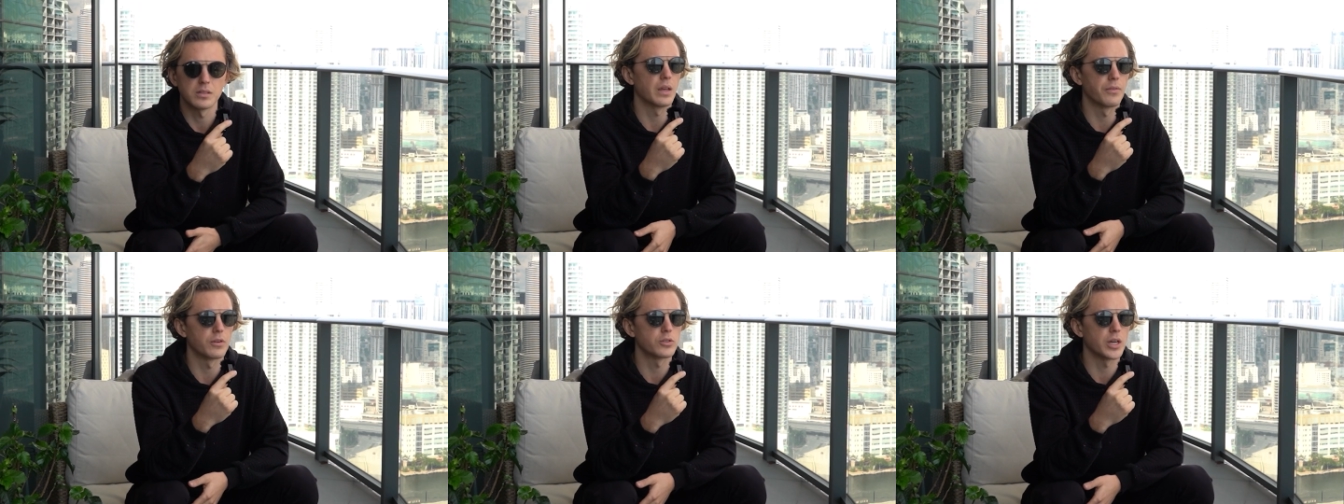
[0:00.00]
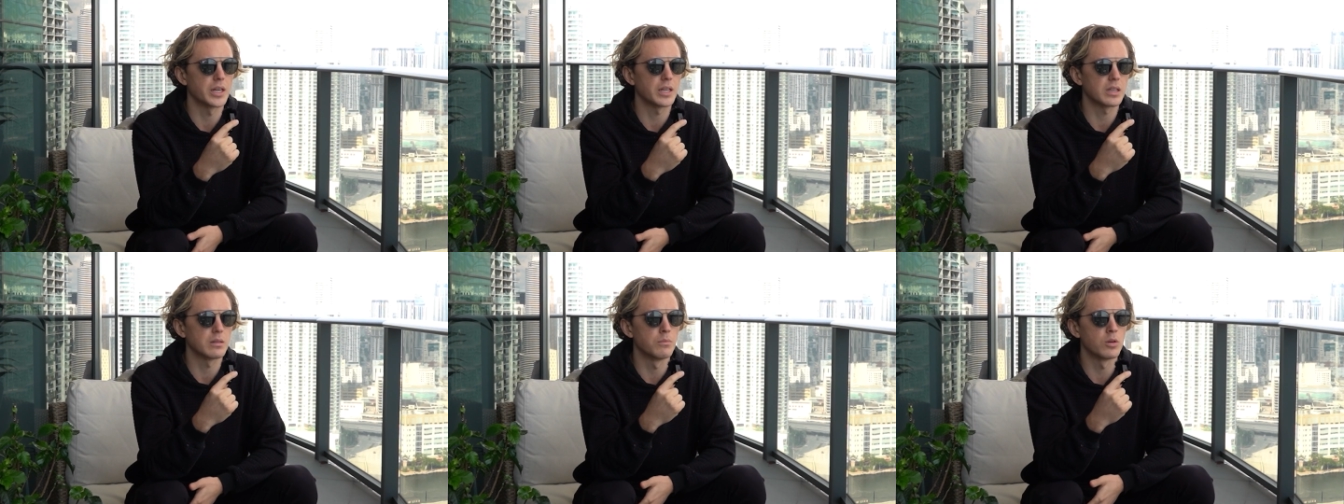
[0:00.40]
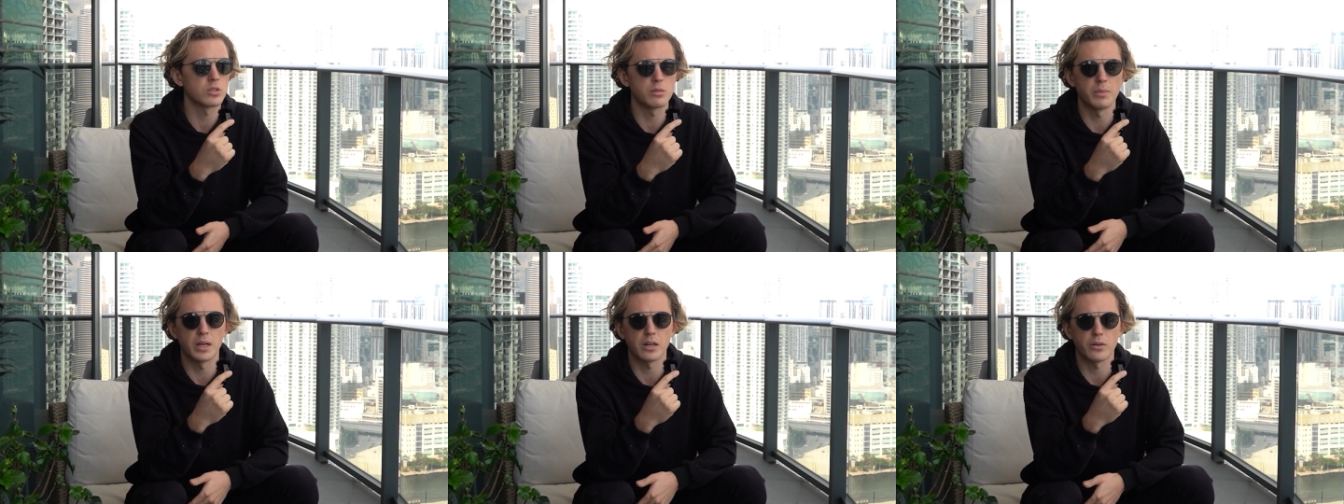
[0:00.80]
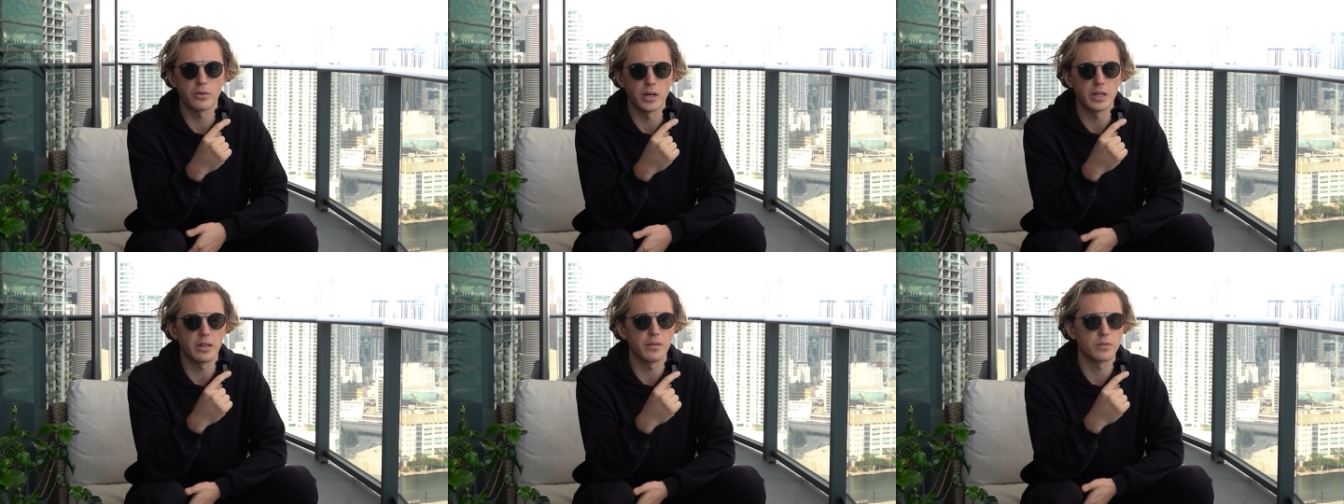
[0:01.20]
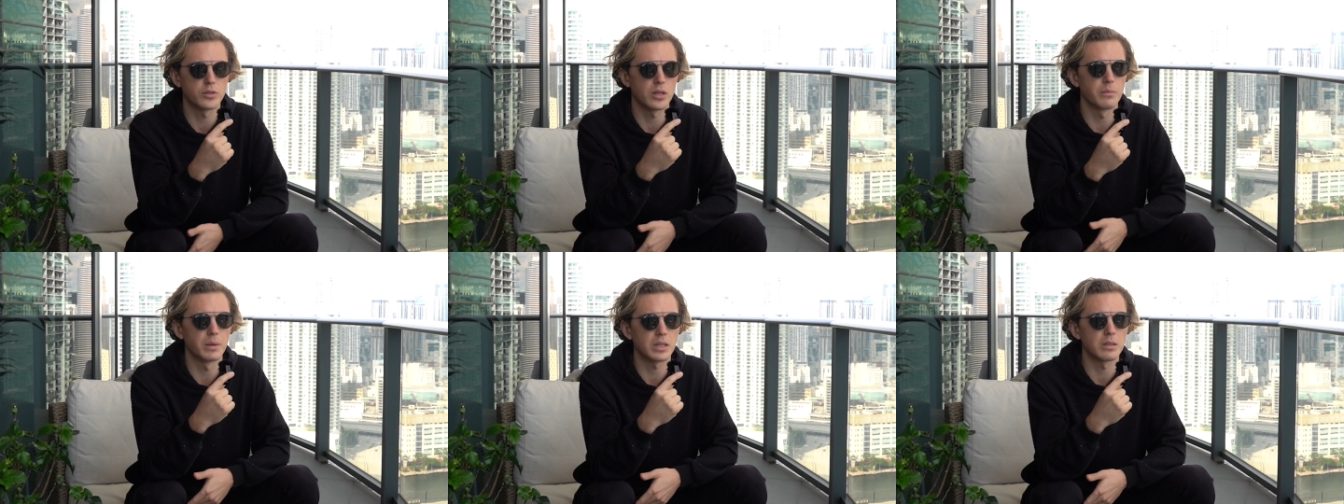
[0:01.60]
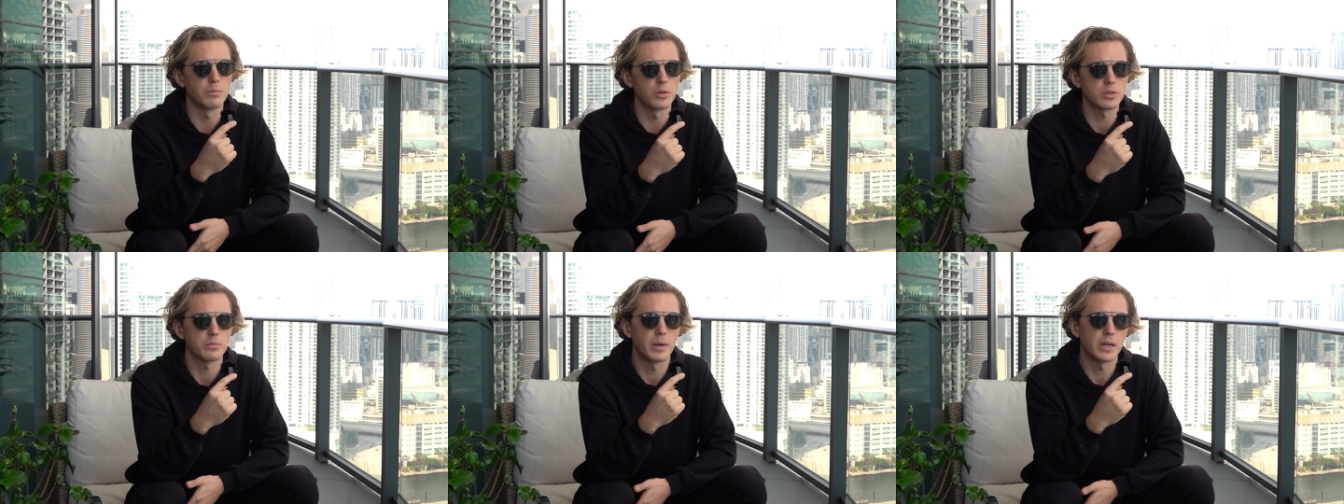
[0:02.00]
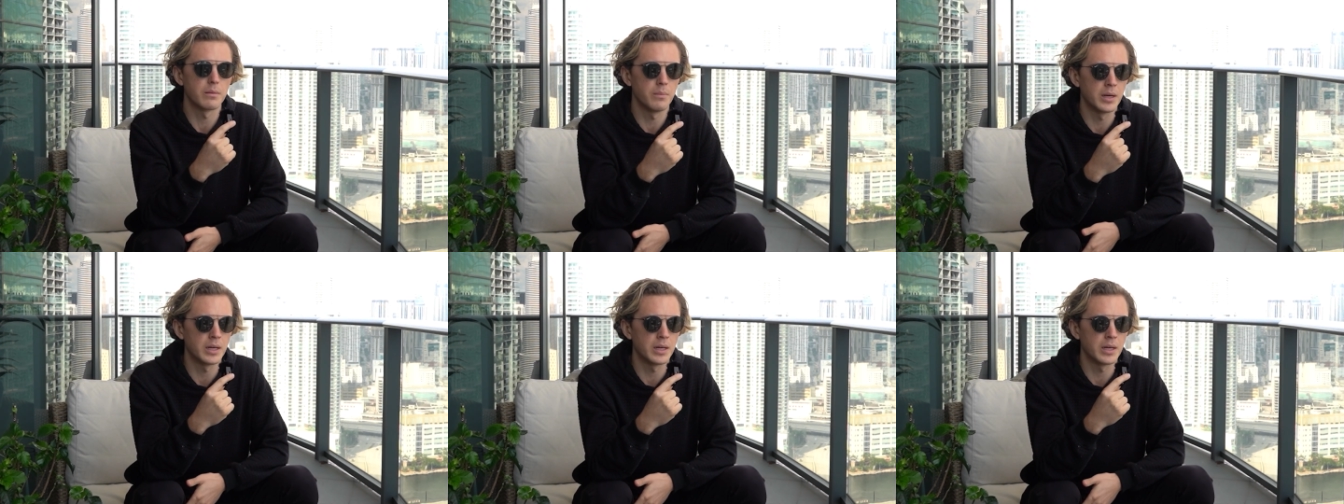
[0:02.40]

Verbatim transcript: If you're trying to get the most amount of credit, if you're trying to make the most amount of